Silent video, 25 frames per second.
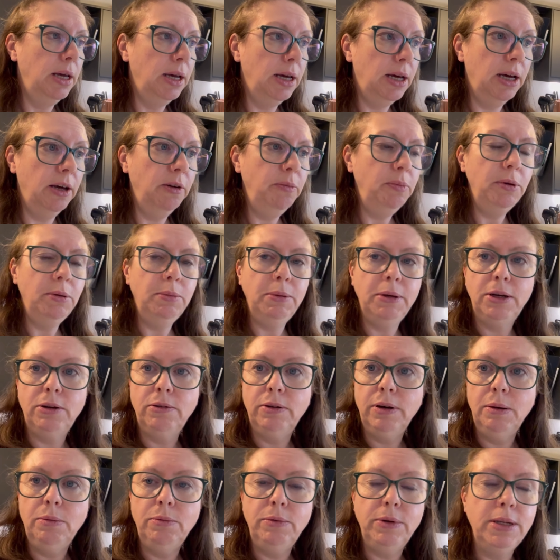I have been a bit
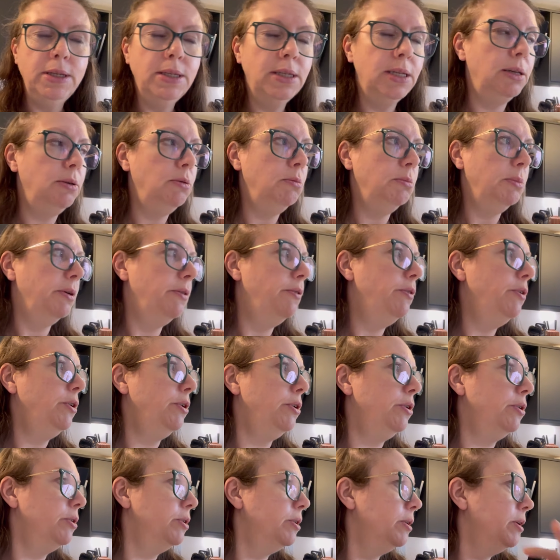crap recently with my
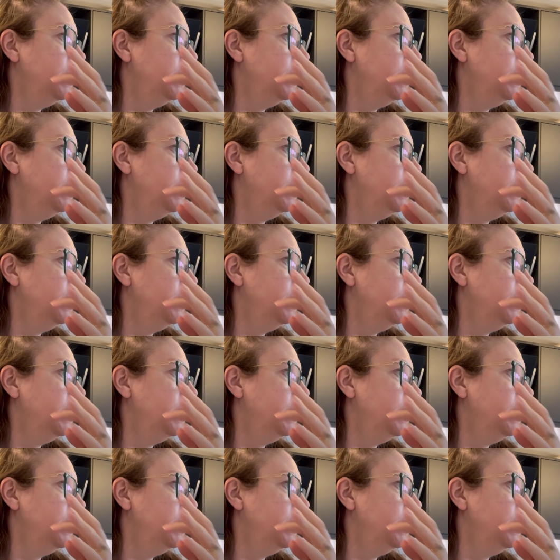food,